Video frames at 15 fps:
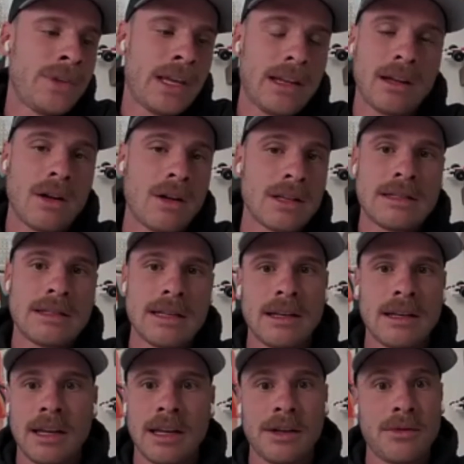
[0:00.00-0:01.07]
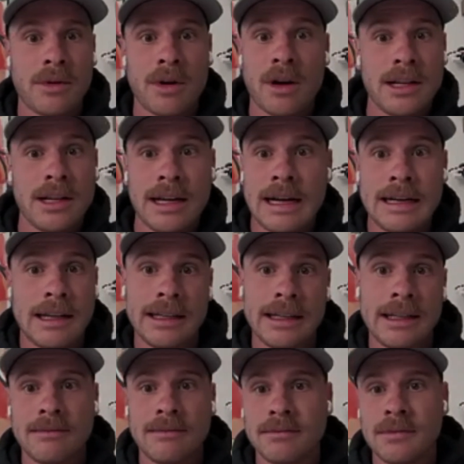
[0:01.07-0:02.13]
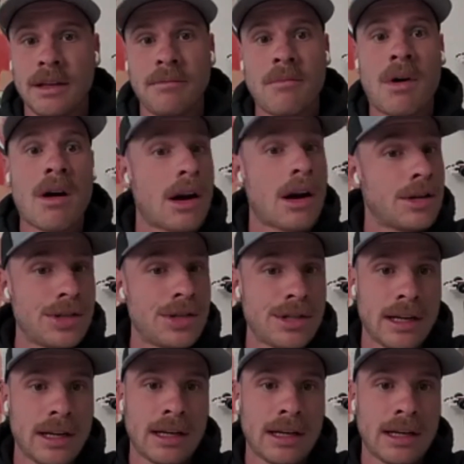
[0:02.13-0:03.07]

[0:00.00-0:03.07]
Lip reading: And then all of a sudden, like you're already kind of like in March,